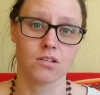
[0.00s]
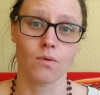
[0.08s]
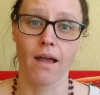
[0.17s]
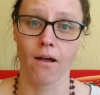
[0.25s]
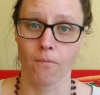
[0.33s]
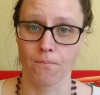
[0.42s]
to
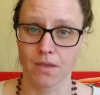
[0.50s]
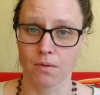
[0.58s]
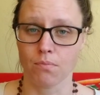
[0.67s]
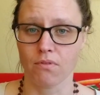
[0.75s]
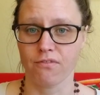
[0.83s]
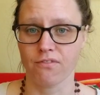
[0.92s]
help
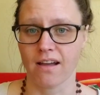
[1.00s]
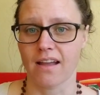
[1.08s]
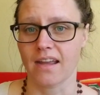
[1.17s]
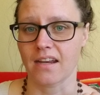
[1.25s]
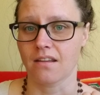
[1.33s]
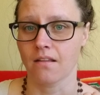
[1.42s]
people
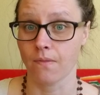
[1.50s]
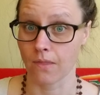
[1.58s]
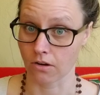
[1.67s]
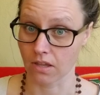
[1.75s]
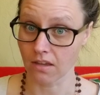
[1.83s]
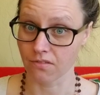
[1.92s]
find
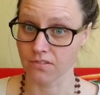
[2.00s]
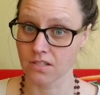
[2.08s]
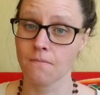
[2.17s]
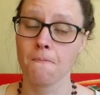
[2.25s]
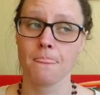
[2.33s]
their gift,